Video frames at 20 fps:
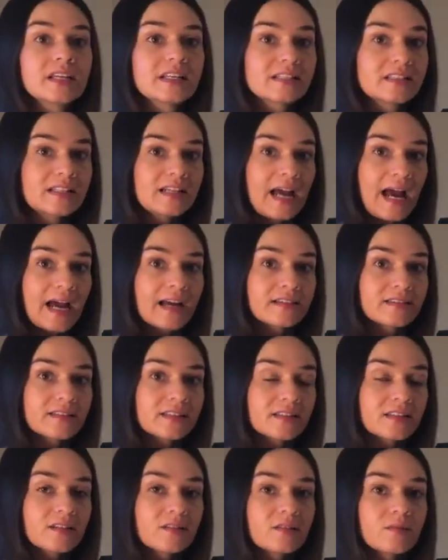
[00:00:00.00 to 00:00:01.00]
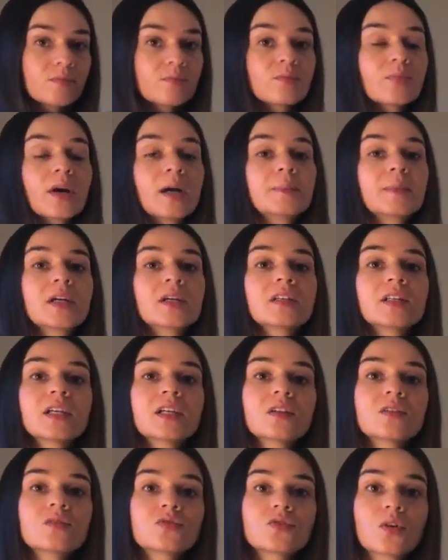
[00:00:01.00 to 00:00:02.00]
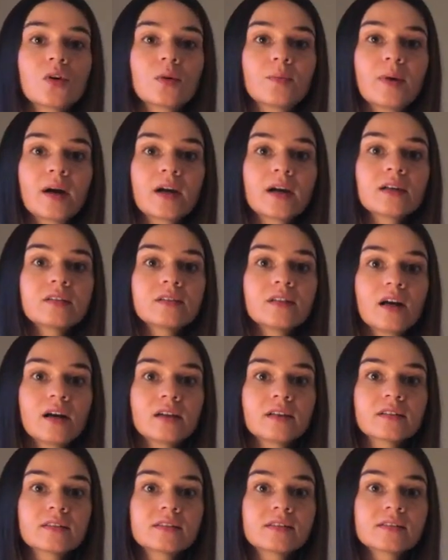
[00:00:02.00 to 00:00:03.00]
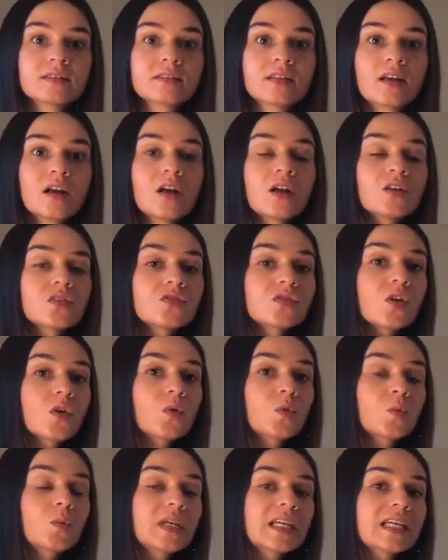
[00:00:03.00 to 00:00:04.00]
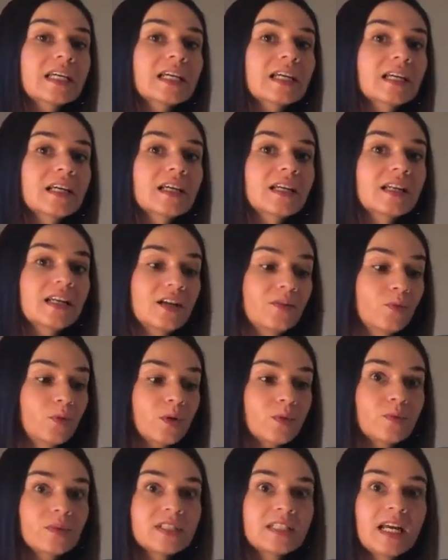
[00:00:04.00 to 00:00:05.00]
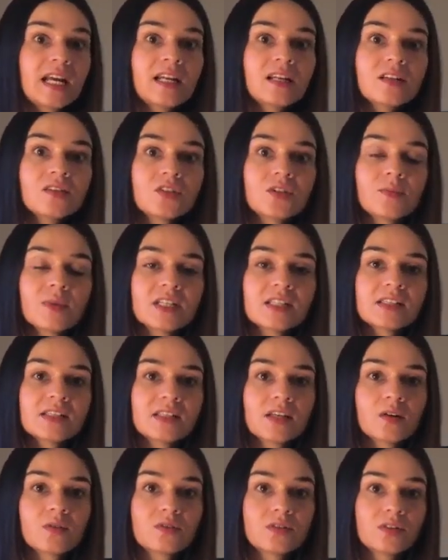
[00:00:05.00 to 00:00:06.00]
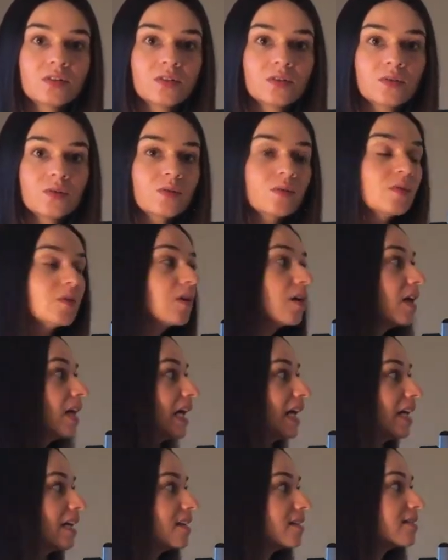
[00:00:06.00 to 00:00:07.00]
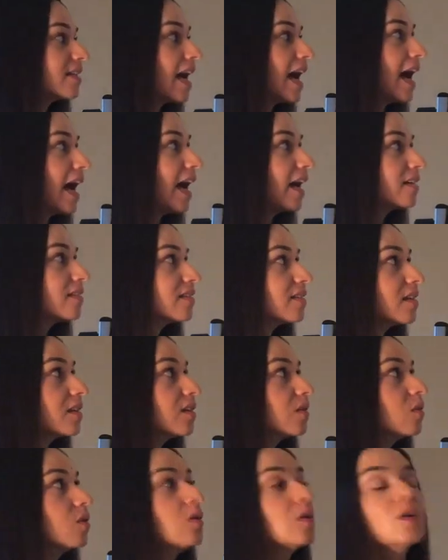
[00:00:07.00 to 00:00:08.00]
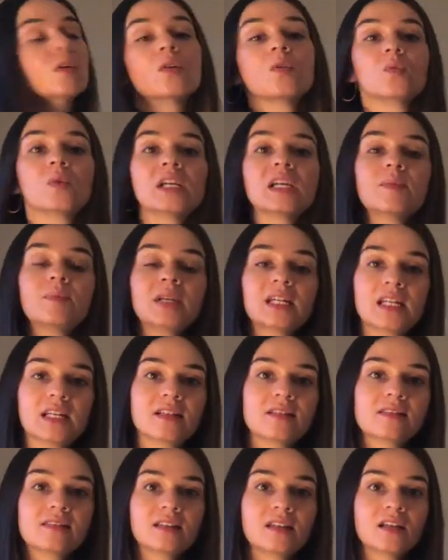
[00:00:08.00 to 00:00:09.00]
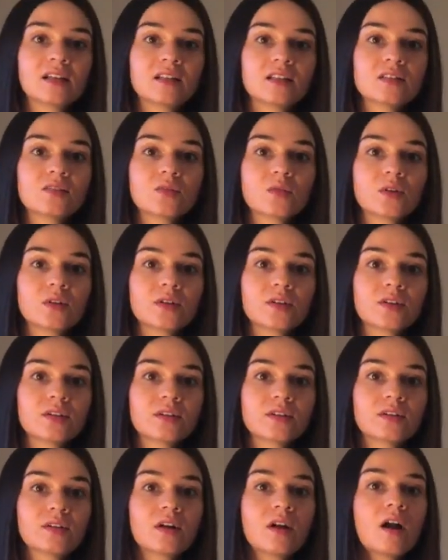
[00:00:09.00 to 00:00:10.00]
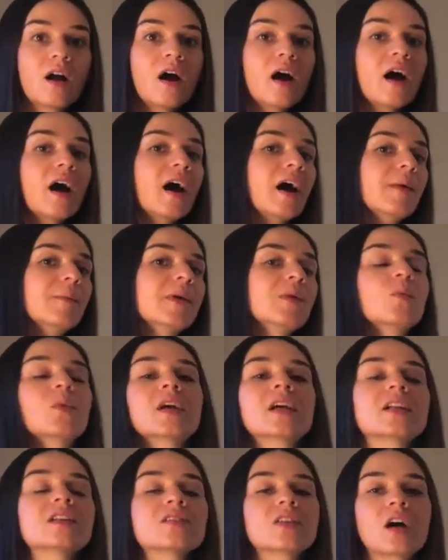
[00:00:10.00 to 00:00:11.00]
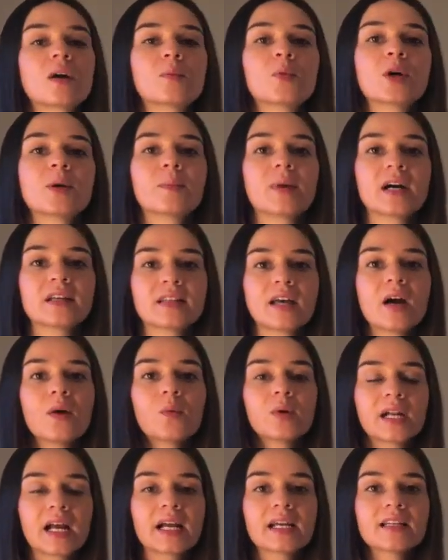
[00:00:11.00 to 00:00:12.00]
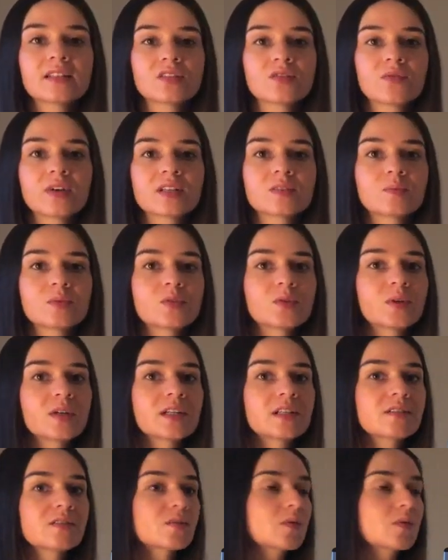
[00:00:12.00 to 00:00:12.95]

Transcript: is an acid, primarily controlled by our lungs. So we could, if we're retaining too much CO2, and it's an acid, we could be in an acidic disorder. And we're gonna talk more about that when I get to respiratory